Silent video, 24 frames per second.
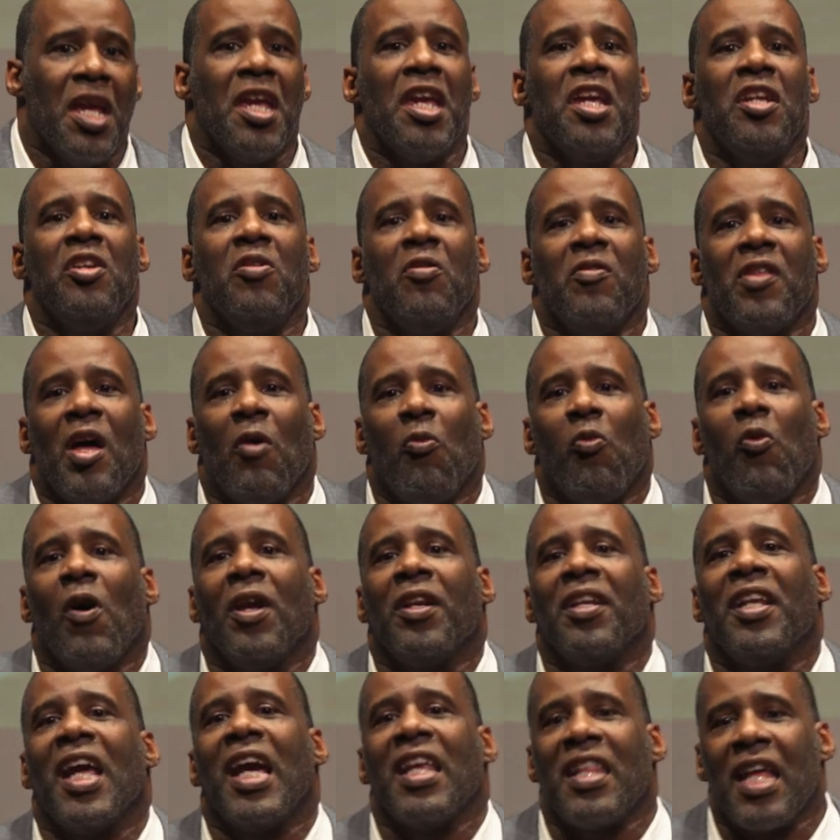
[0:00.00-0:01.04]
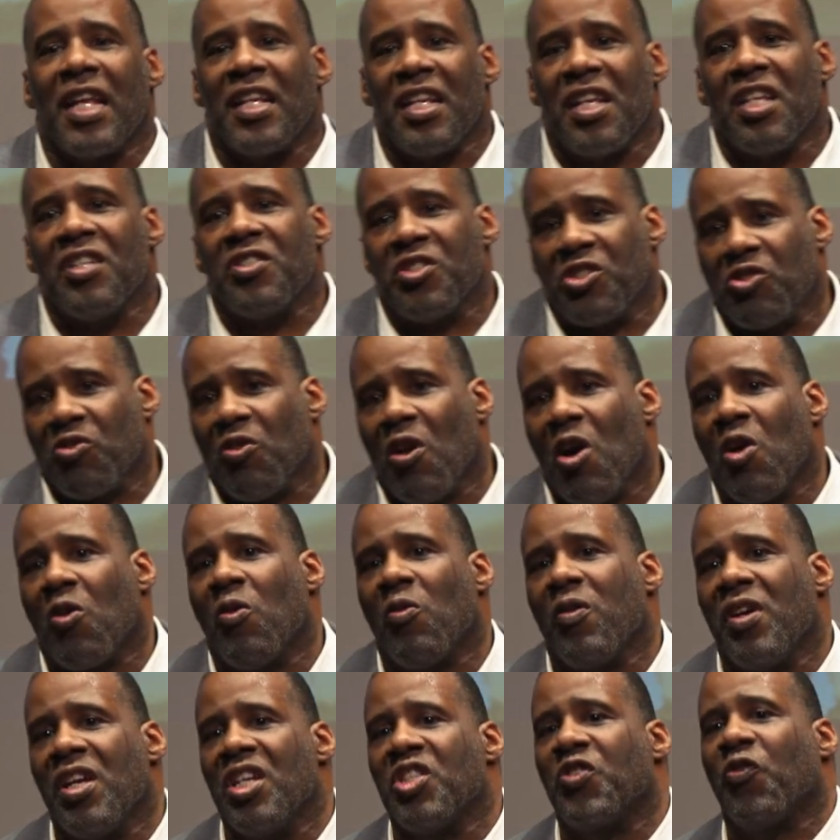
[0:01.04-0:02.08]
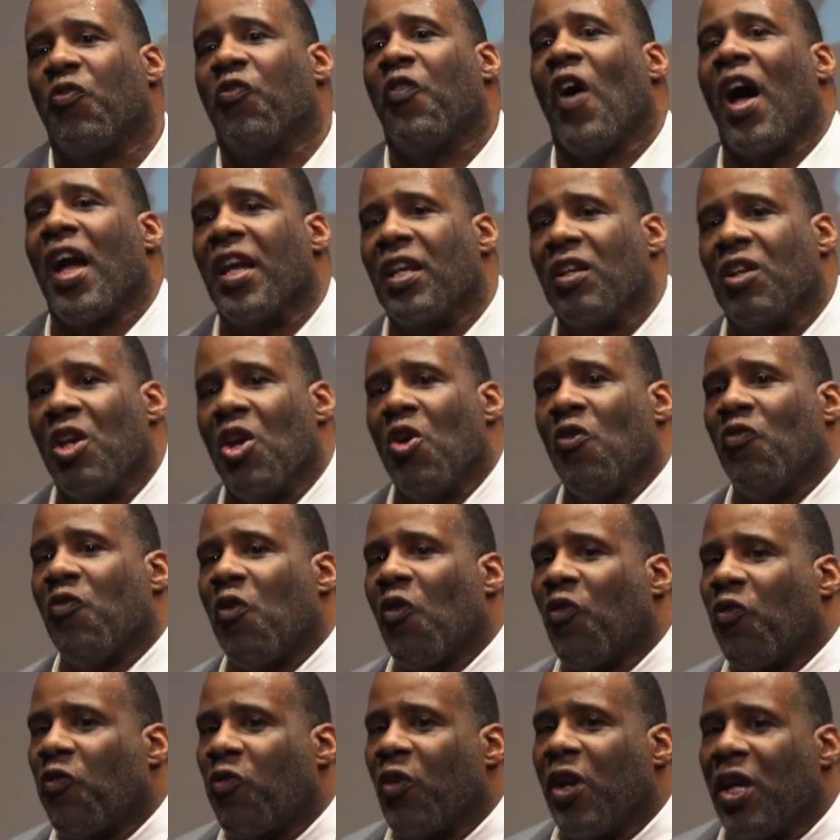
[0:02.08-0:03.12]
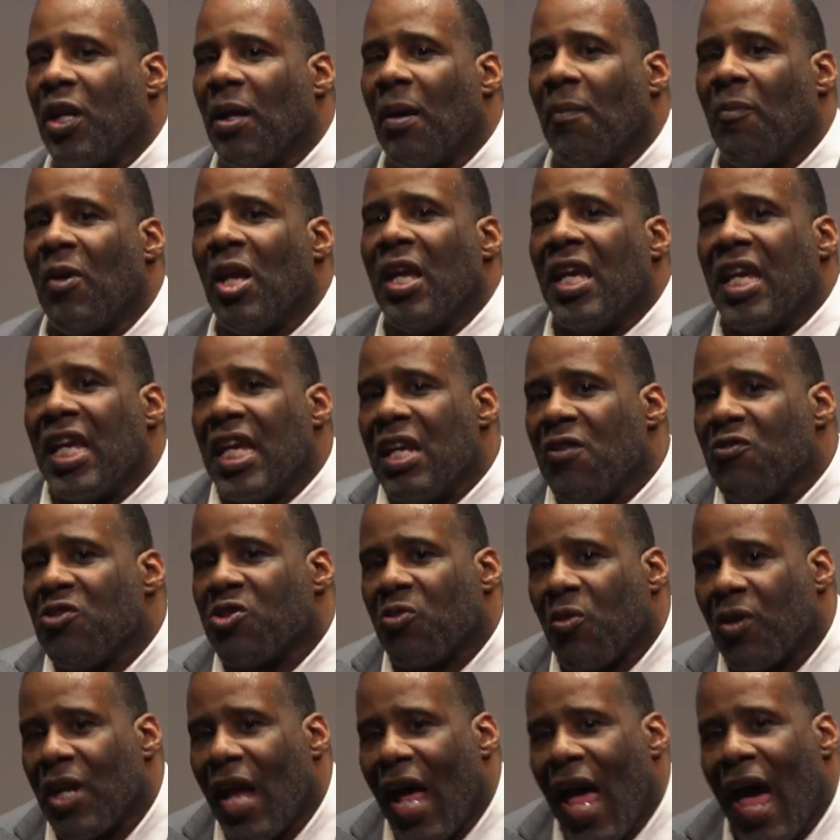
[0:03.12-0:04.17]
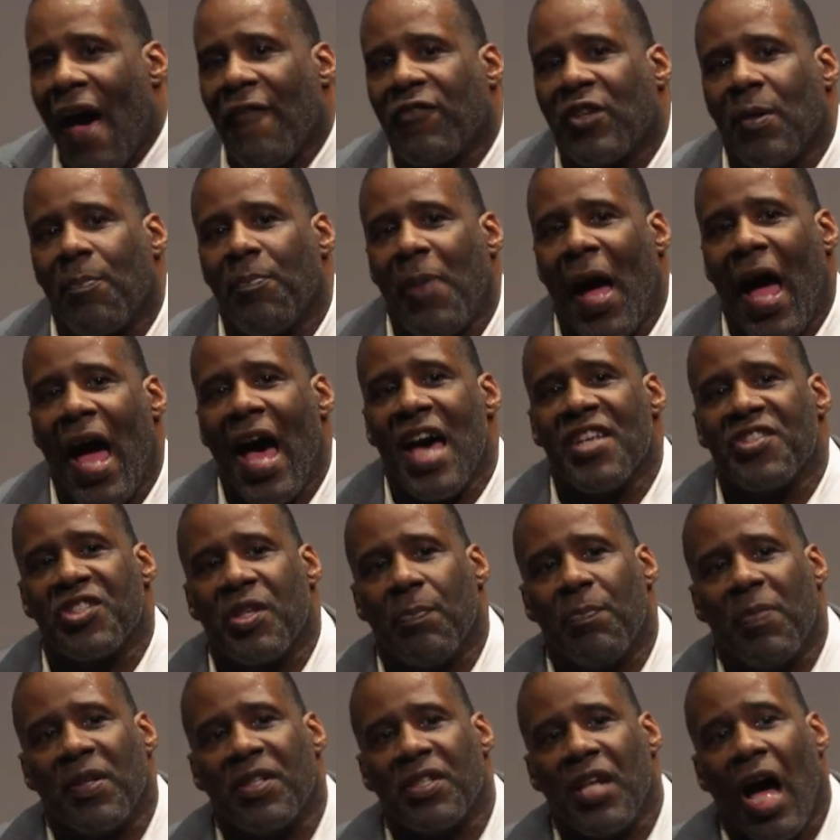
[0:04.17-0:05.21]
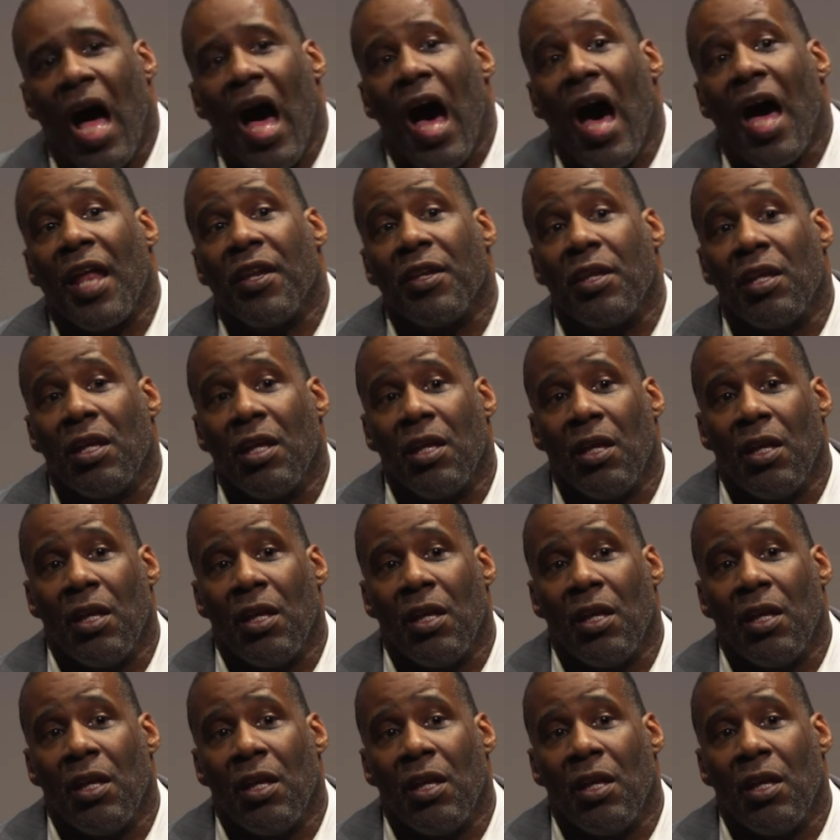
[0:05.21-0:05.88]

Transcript: He knew that one day that his struggle, his fight for freedom, he was going to have to pass the baton